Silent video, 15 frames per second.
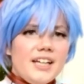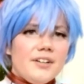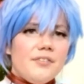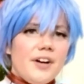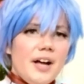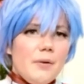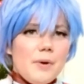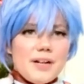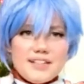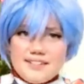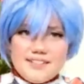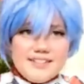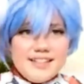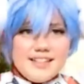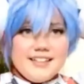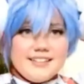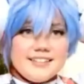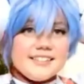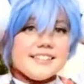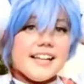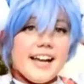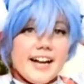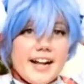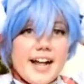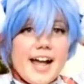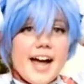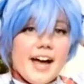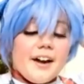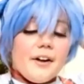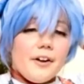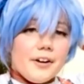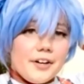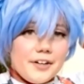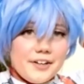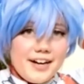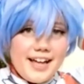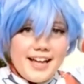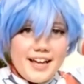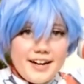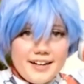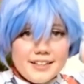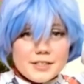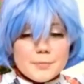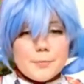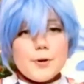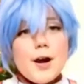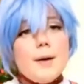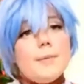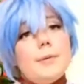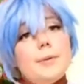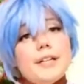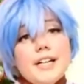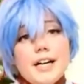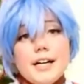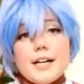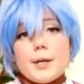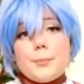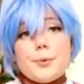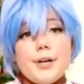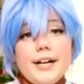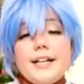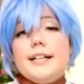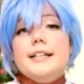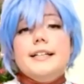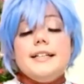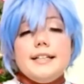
If I want to stick a Santa hat on her head, it's probably not going to break